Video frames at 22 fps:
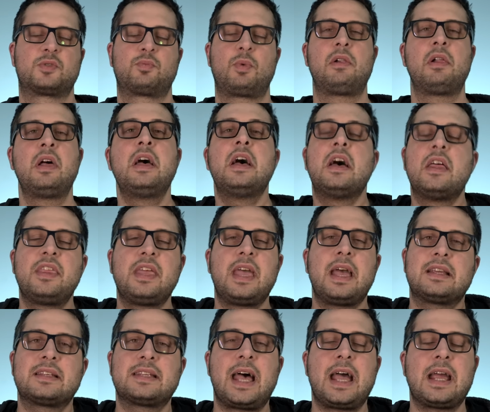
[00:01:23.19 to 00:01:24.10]
Well, the
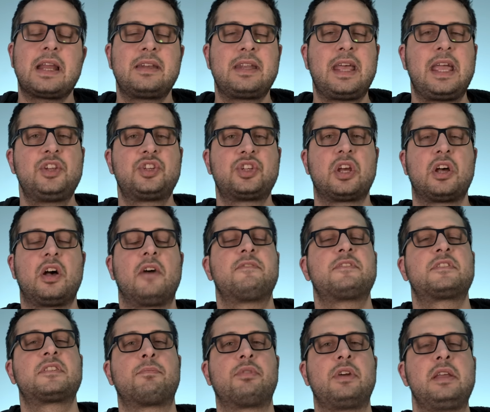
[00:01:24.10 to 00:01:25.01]
exact nature of
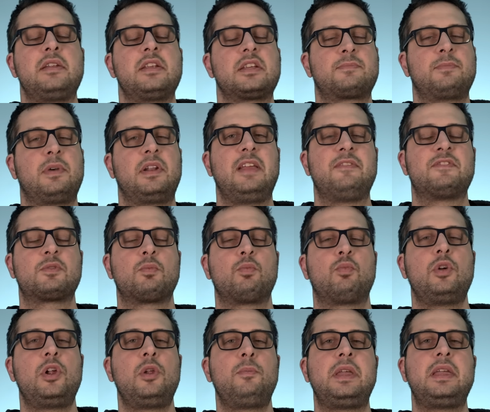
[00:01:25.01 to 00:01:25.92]
Sabrina's beliefs
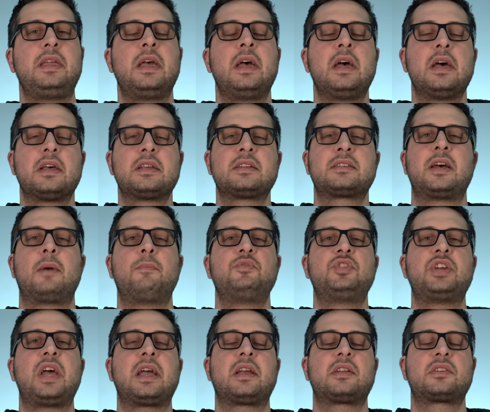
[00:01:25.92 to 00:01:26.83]
will be
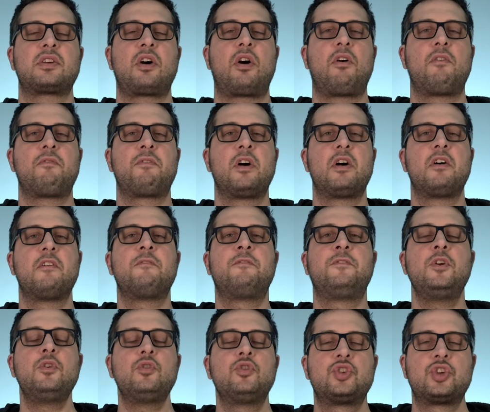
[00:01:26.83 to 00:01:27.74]
subjects of
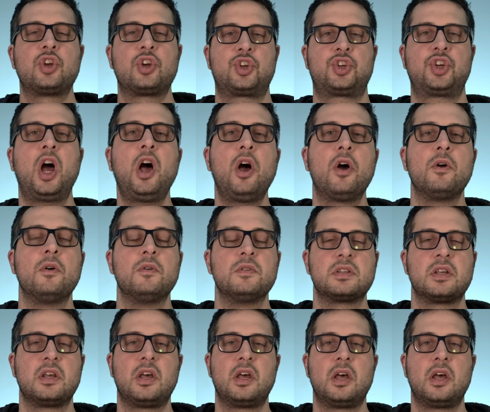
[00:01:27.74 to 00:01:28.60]
future shows.